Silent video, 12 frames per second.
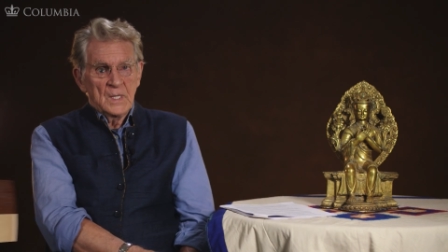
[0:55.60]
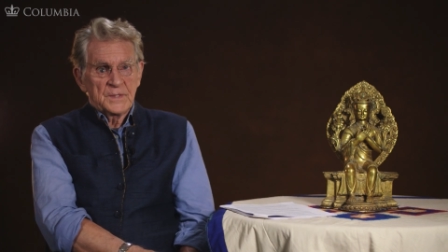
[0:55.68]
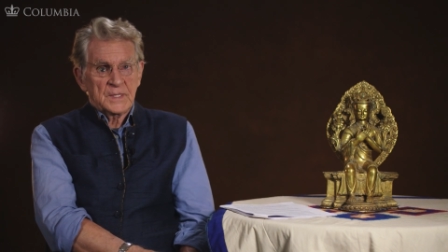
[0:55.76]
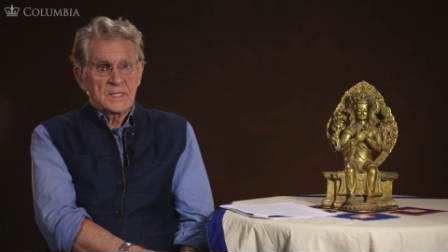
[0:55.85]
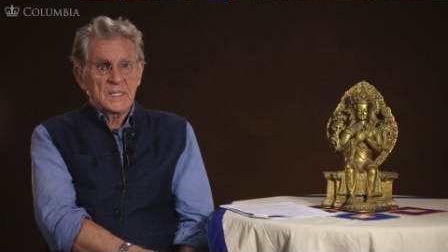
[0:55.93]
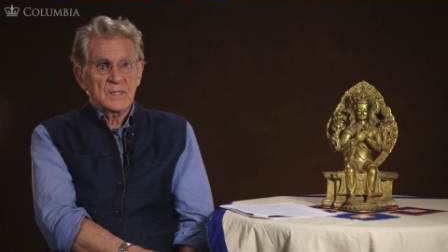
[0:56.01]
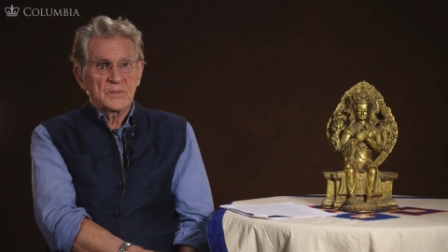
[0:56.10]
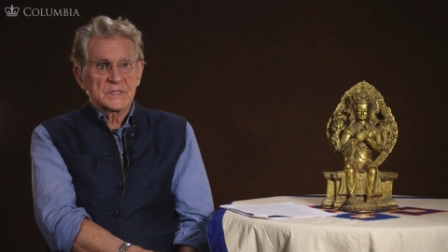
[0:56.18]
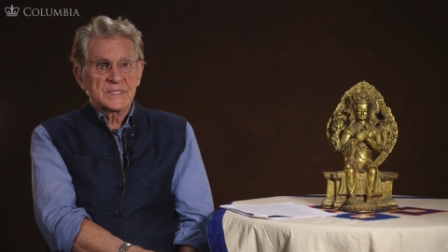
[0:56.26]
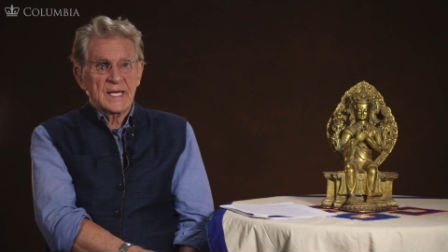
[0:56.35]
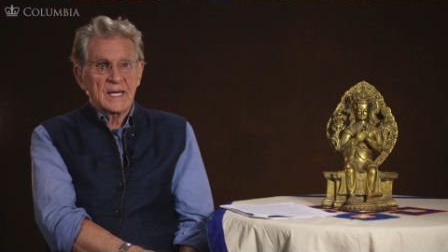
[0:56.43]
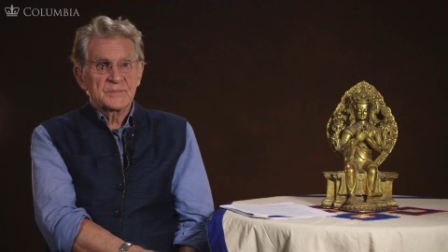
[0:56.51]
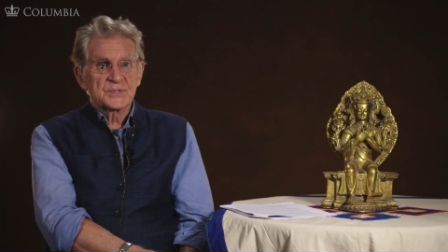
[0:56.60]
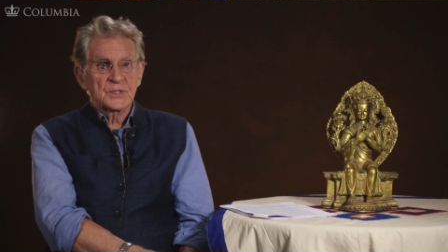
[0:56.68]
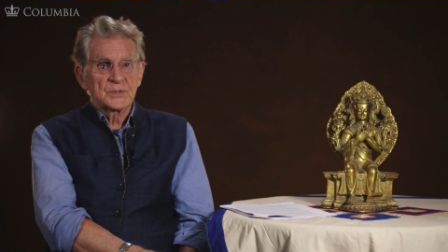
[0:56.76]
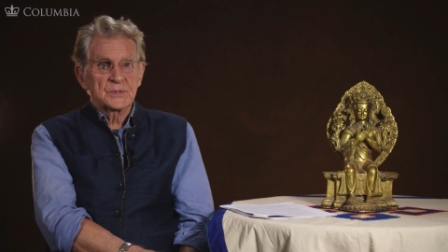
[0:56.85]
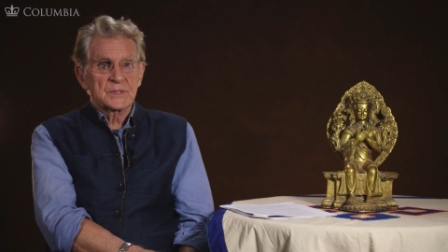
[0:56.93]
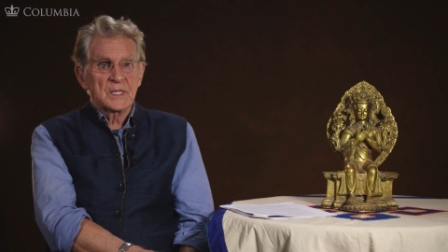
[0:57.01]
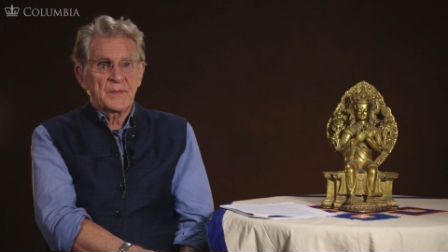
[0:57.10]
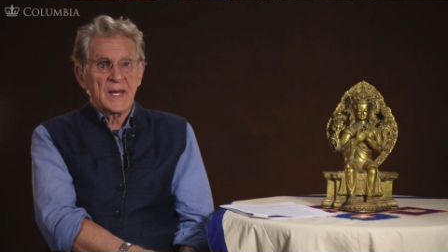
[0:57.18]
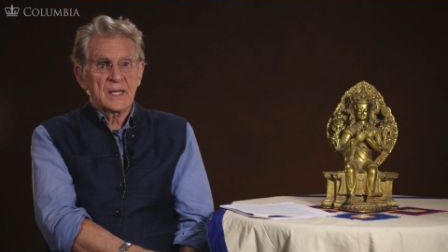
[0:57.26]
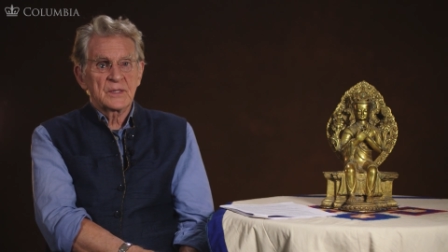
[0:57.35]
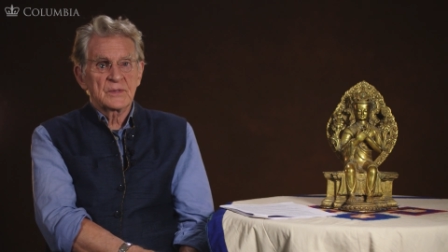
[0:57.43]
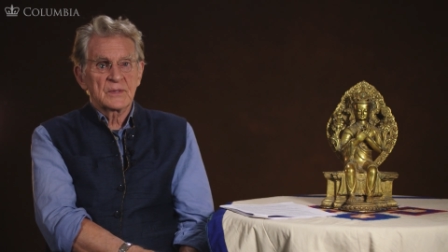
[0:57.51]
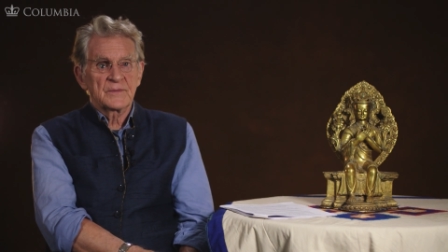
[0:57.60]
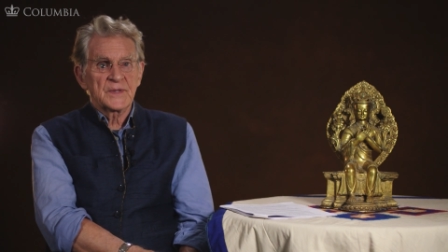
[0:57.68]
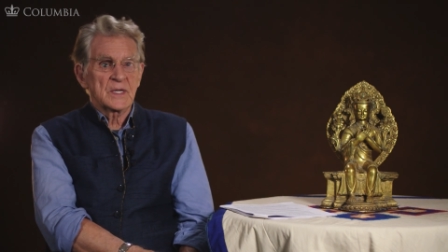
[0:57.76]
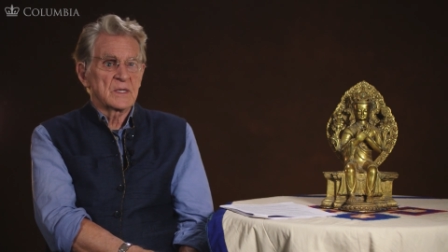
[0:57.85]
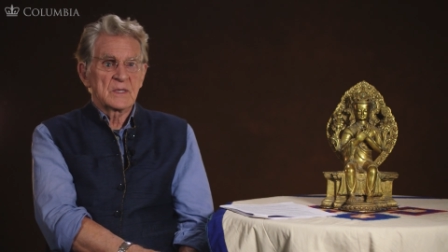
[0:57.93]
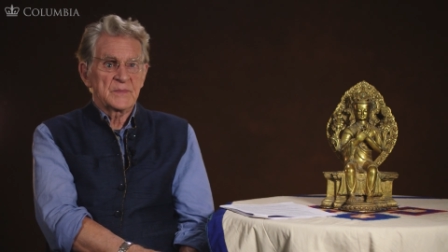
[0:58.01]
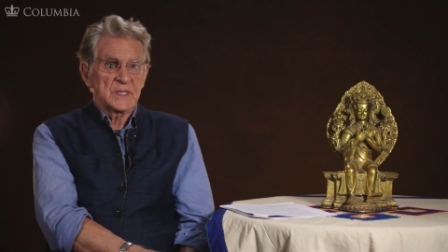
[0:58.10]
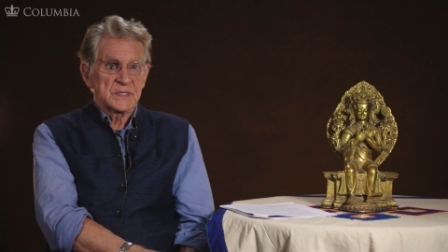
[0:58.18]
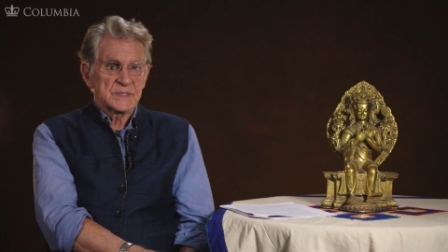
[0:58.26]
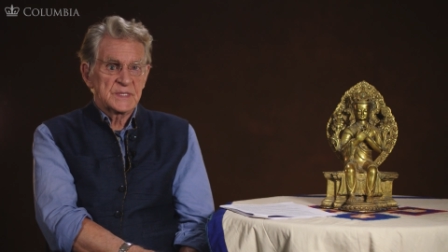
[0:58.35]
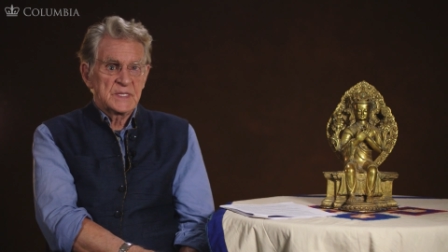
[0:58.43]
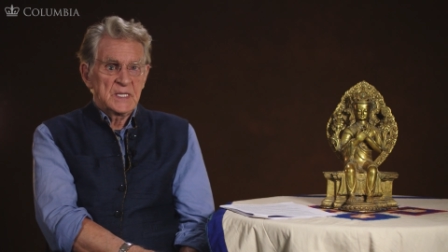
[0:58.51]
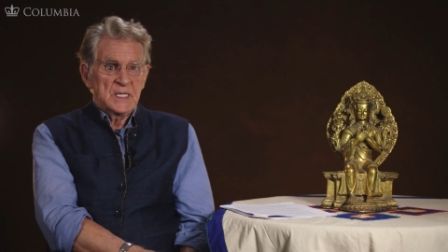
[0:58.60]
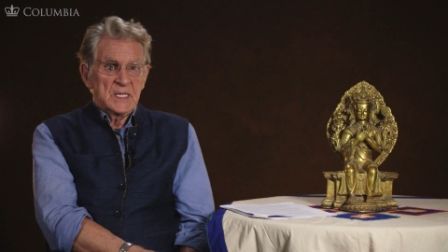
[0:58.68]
The king was the absolute commander of the armies.